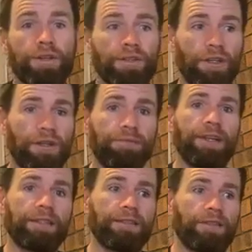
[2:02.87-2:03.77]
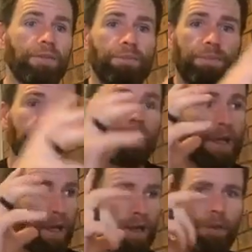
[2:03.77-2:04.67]
So the hip flexors are
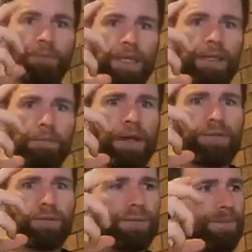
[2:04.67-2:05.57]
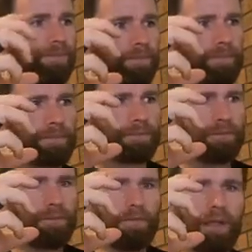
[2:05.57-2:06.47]
a big muscle,
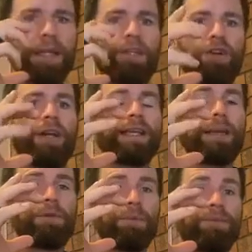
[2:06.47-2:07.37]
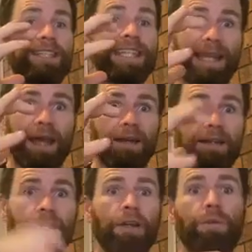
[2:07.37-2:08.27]
and they're trying to keep you together
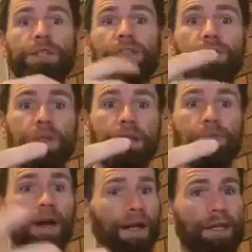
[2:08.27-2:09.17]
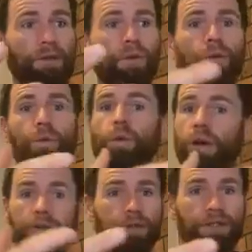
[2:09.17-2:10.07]
when you're doing running or
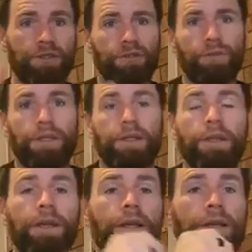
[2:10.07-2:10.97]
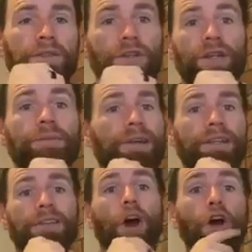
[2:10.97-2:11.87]
whatever it is you're doing. So your hip
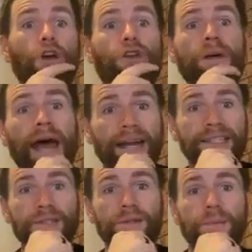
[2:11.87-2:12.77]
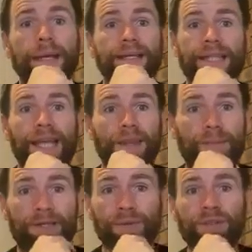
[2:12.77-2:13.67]
flexors are overactive compared to the other muscles.